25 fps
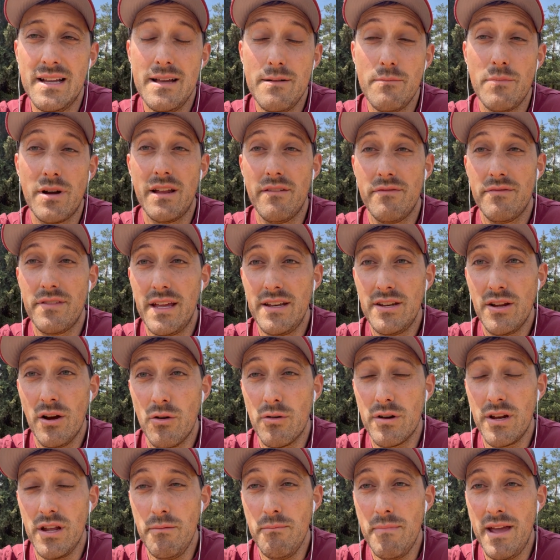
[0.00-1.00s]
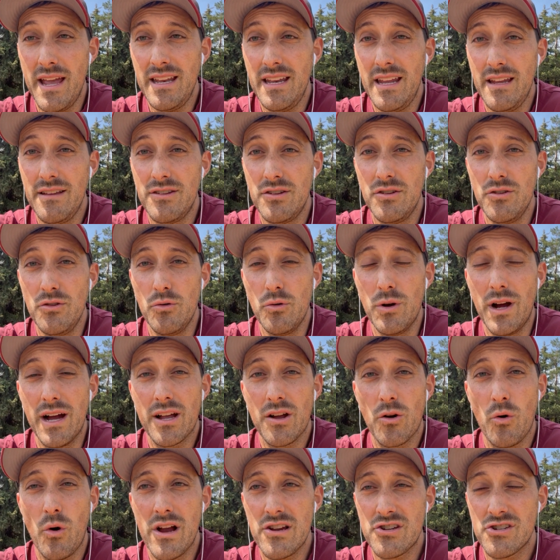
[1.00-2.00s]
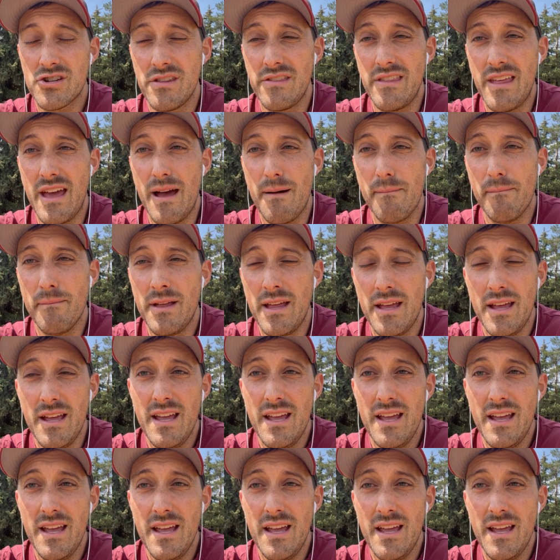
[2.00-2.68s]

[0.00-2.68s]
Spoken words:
but if they don't, you may need to question them